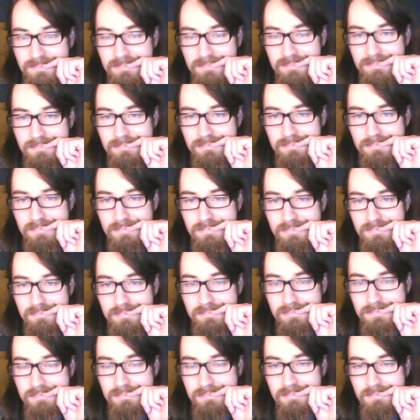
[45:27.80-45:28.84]
But there's not
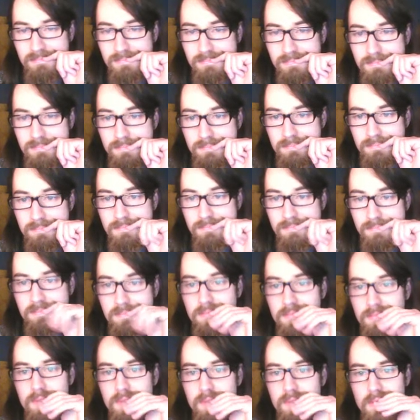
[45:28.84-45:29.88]
much else in the
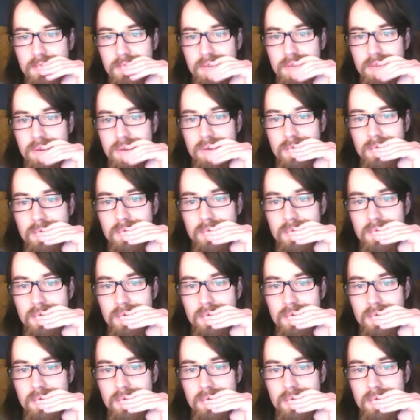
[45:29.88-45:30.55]
chapter about it.